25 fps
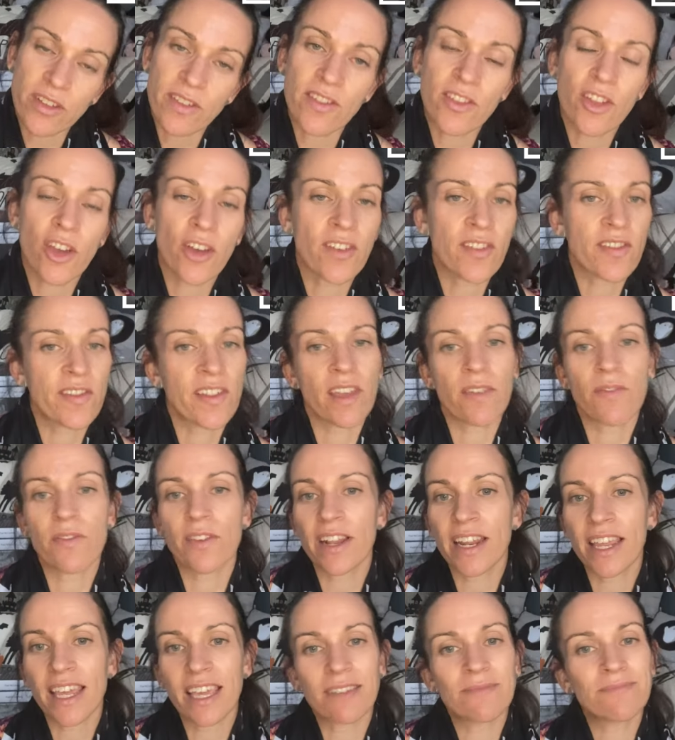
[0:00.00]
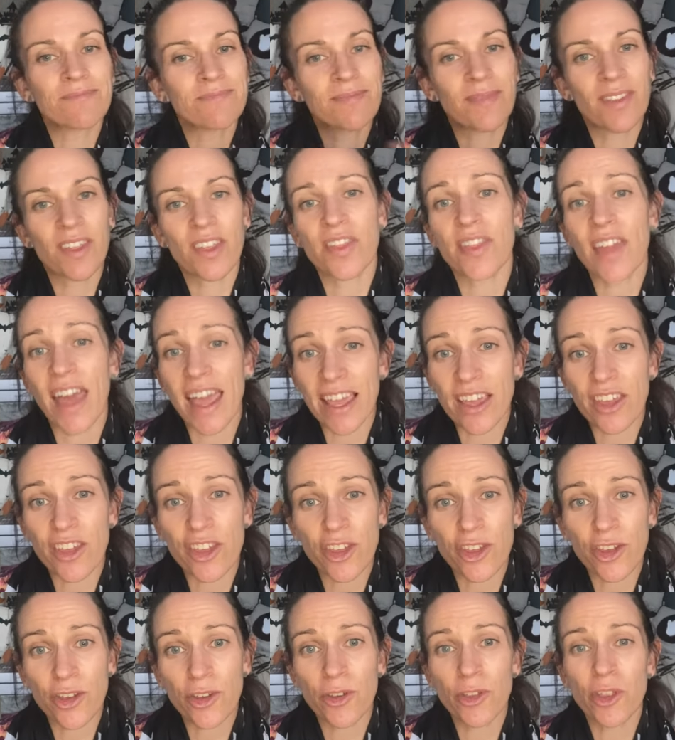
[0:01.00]
So Stephanie, thank
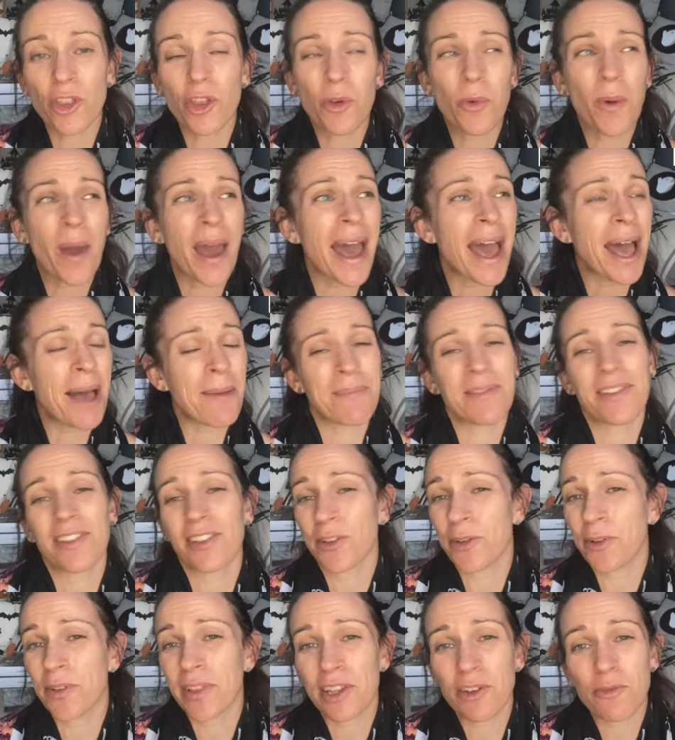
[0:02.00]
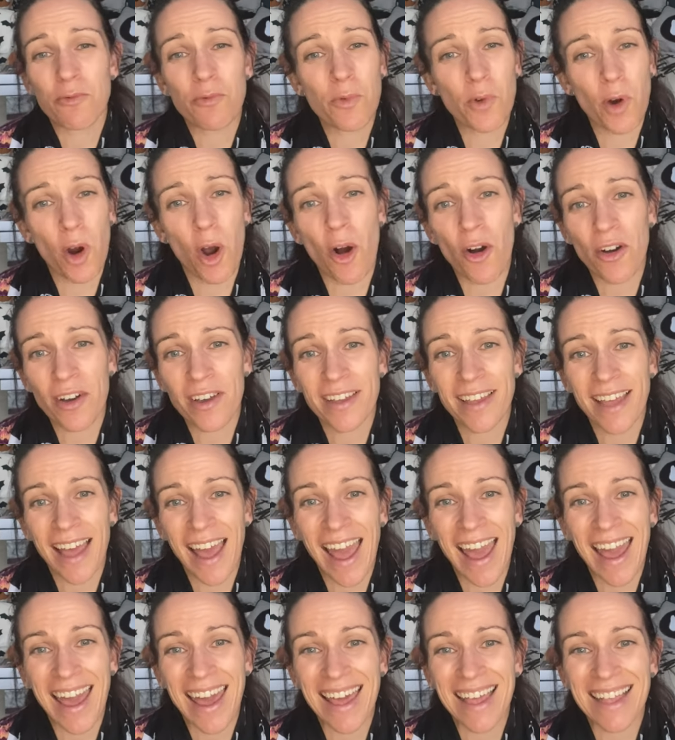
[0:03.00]
you. You absolutely rock.
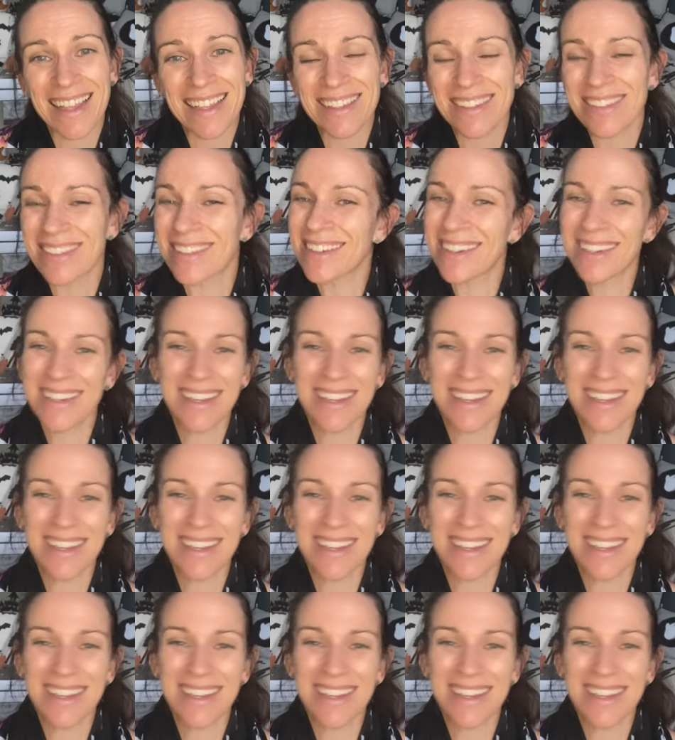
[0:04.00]
And